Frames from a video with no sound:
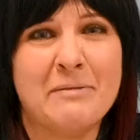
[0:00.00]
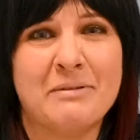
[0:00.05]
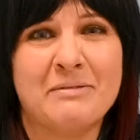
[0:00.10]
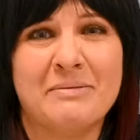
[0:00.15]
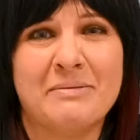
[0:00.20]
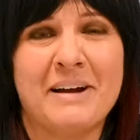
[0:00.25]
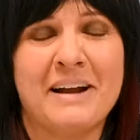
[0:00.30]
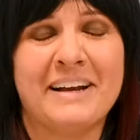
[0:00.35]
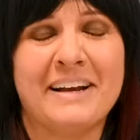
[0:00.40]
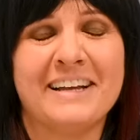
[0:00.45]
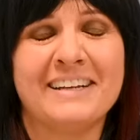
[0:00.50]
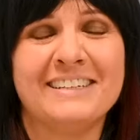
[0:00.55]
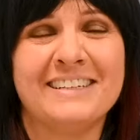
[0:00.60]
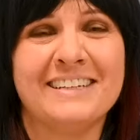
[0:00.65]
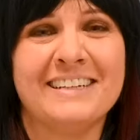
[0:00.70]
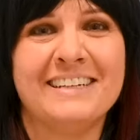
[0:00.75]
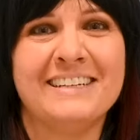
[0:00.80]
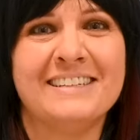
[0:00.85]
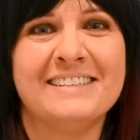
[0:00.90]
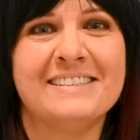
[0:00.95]
of product.
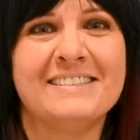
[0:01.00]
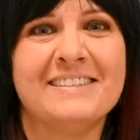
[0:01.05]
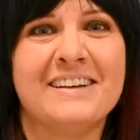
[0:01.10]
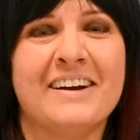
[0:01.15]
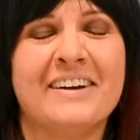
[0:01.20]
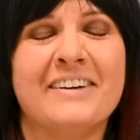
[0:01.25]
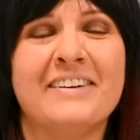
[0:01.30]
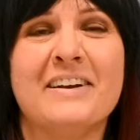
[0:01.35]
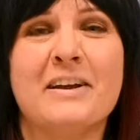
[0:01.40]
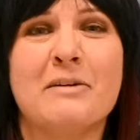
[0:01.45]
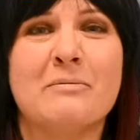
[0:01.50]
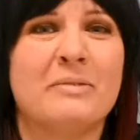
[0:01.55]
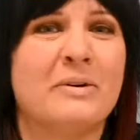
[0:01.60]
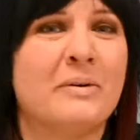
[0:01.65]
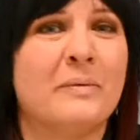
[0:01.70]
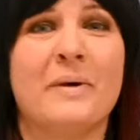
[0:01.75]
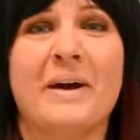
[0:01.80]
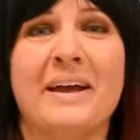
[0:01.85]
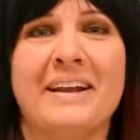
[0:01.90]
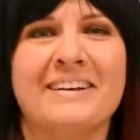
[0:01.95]
It is our number
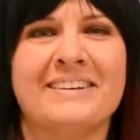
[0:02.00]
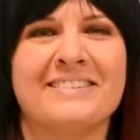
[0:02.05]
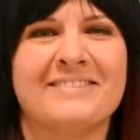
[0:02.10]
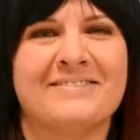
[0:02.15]
one.